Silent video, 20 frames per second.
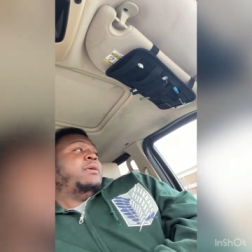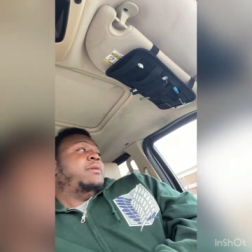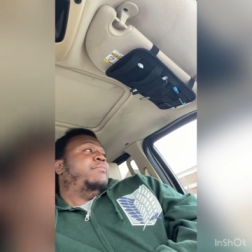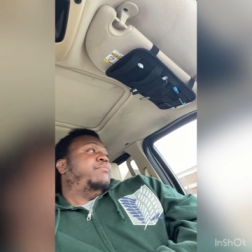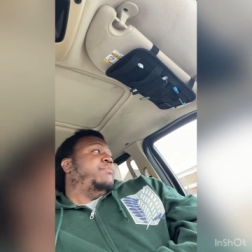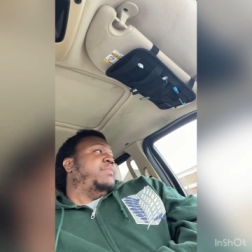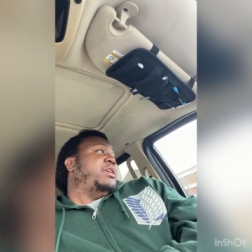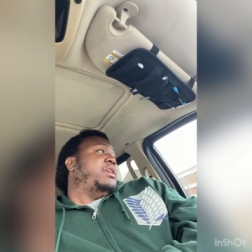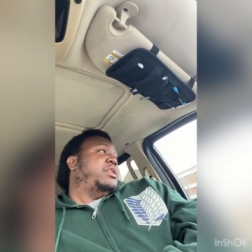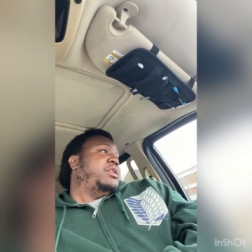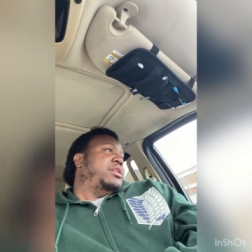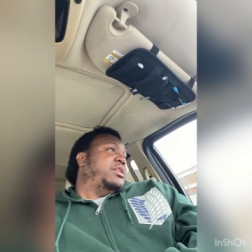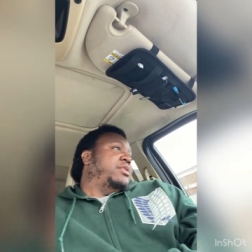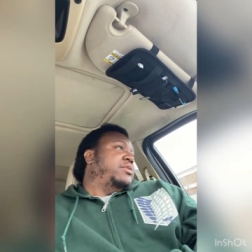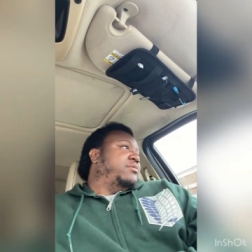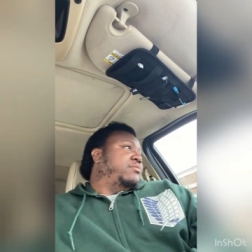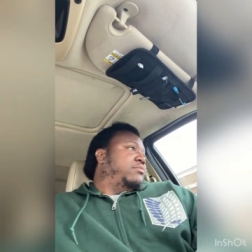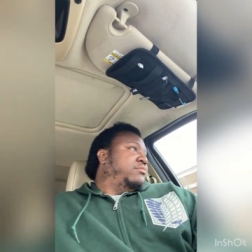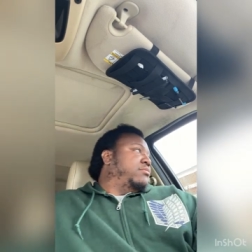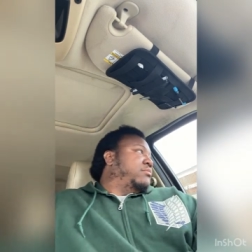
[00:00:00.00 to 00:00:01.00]

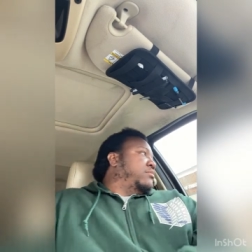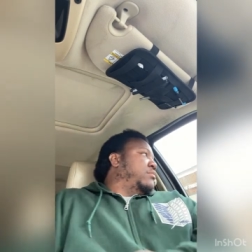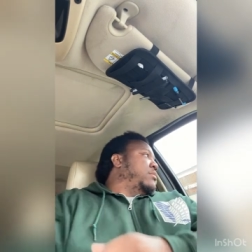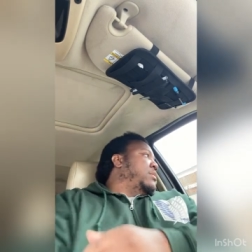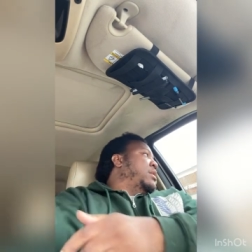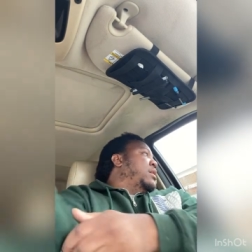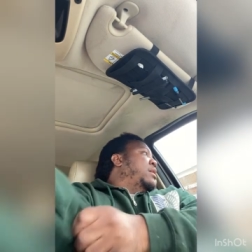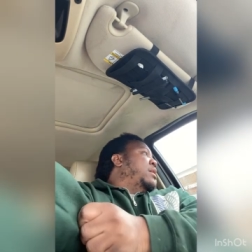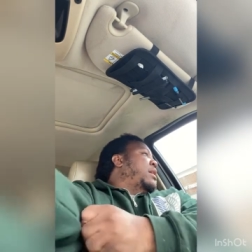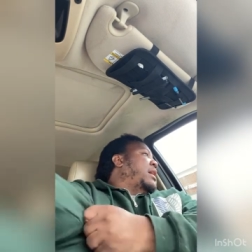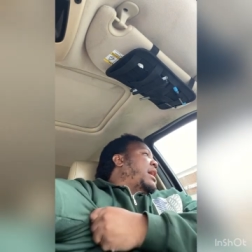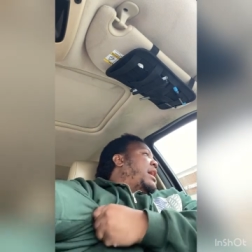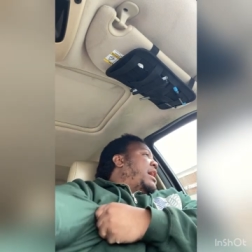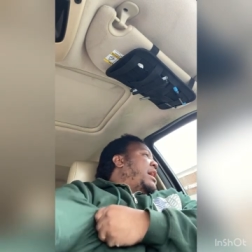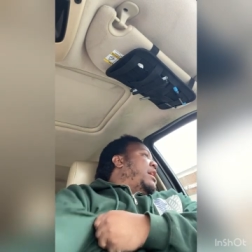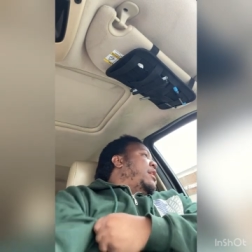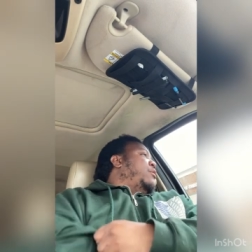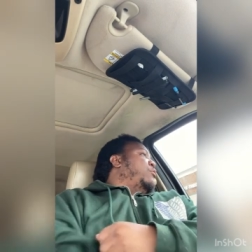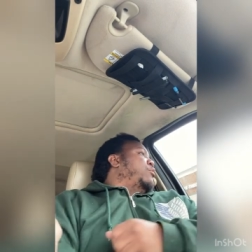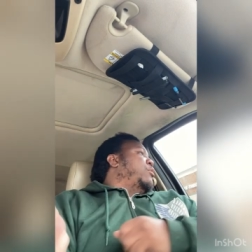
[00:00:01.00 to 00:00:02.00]
meaning
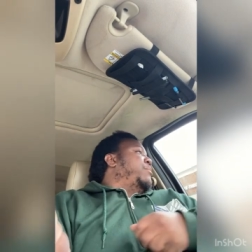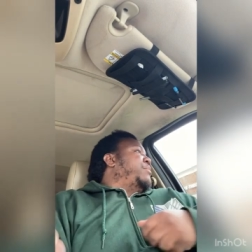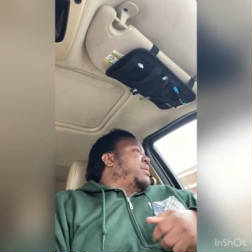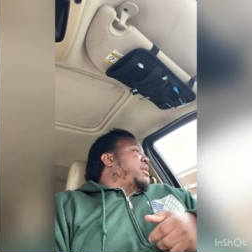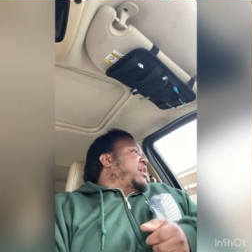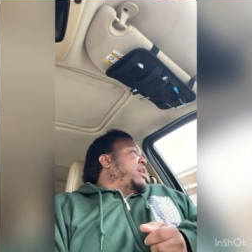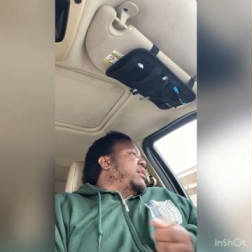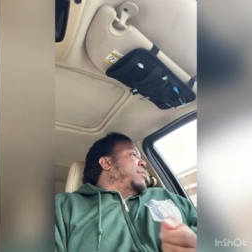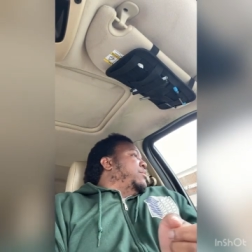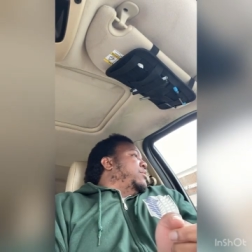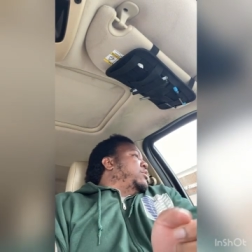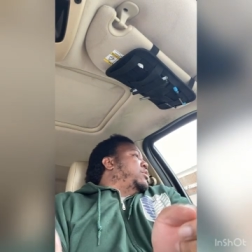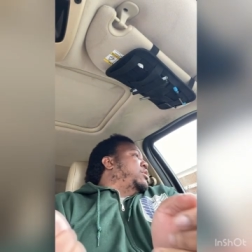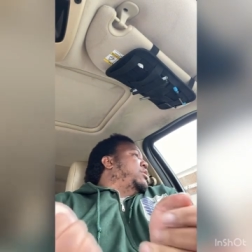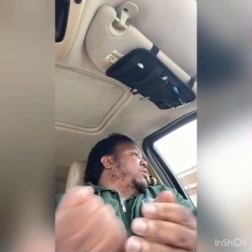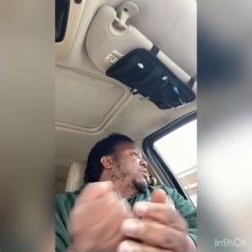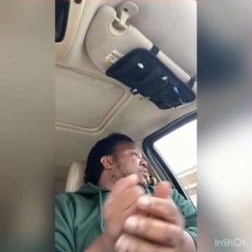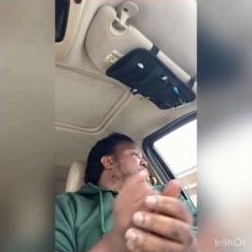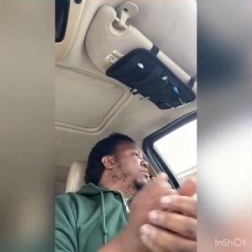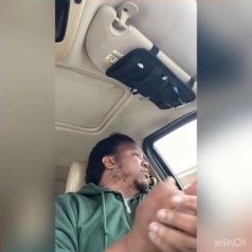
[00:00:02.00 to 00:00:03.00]
I will be able
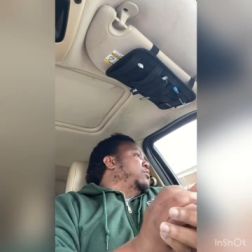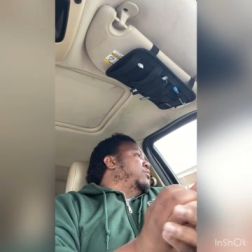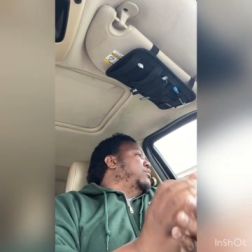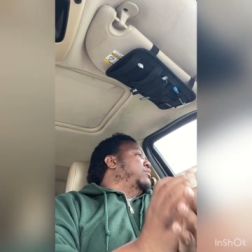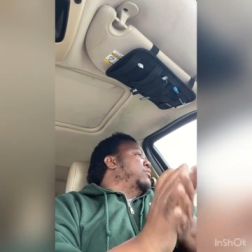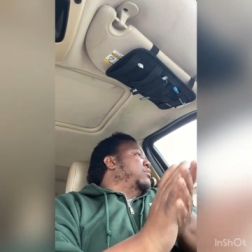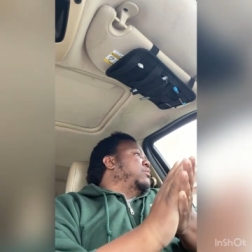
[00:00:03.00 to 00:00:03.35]
to